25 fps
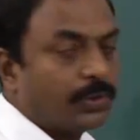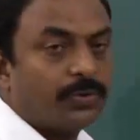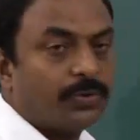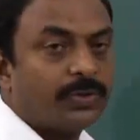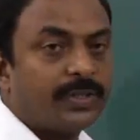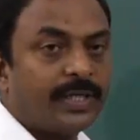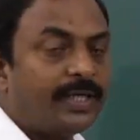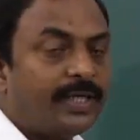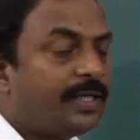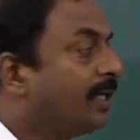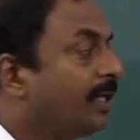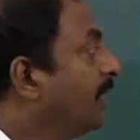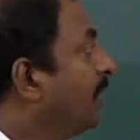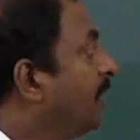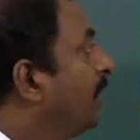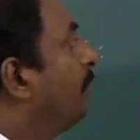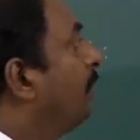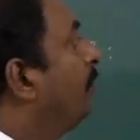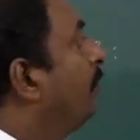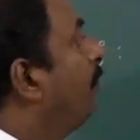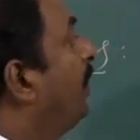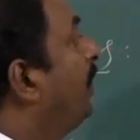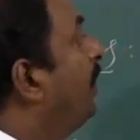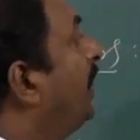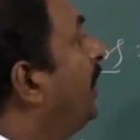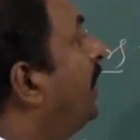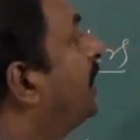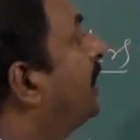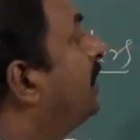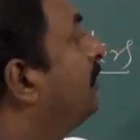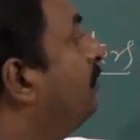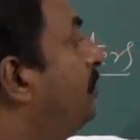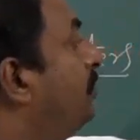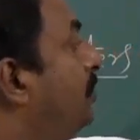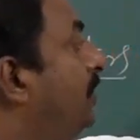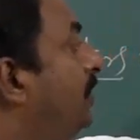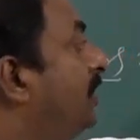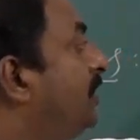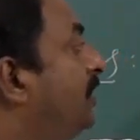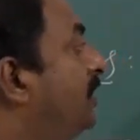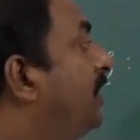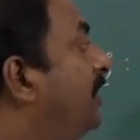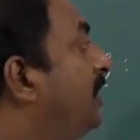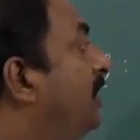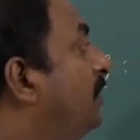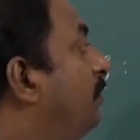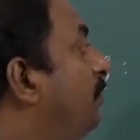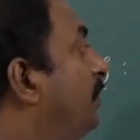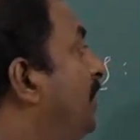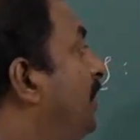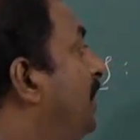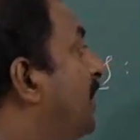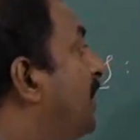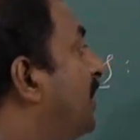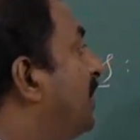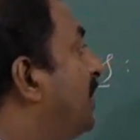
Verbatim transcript: into that mini computers. These mini